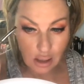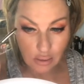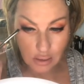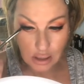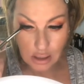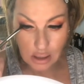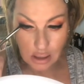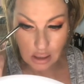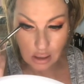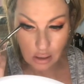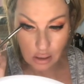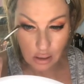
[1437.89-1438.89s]
out
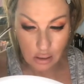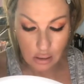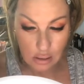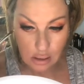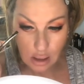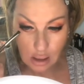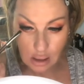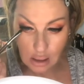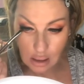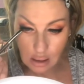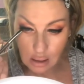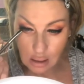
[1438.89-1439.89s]
here. It's kind of
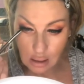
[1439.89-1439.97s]
like,